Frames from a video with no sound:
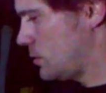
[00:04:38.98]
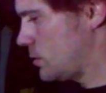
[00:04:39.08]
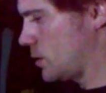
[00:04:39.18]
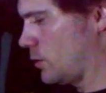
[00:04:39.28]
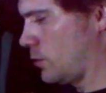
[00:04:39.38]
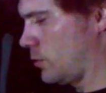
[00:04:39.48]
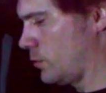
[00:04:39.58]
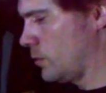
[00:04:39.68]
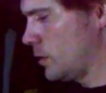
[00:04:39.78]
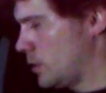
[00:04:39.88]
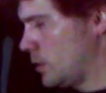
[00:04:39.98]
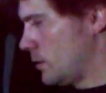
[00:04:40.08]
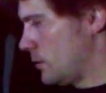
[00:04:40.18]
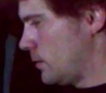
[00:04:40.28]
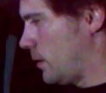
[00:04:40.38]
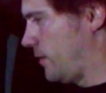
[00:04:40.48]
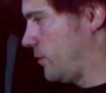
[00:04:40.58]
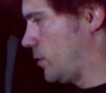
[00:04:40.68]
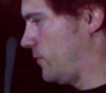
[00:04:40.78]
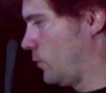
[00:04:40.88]
So I've
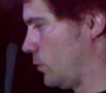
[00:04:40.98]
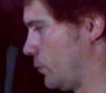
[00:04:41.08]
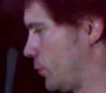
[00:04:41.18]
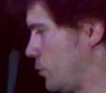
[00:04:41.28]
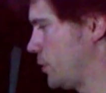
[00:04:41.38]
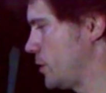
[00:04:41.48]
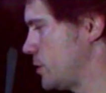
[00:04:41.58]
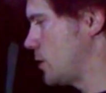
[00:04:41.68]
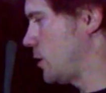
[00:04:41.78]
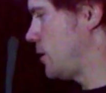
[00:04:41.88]
got a full recording set